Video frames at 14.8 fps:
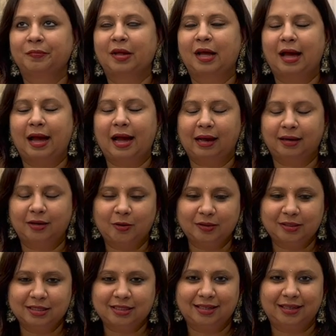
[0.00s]
And not
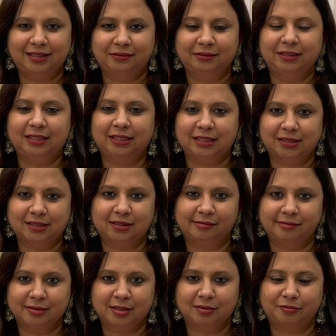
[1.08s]
just that, divinity itself is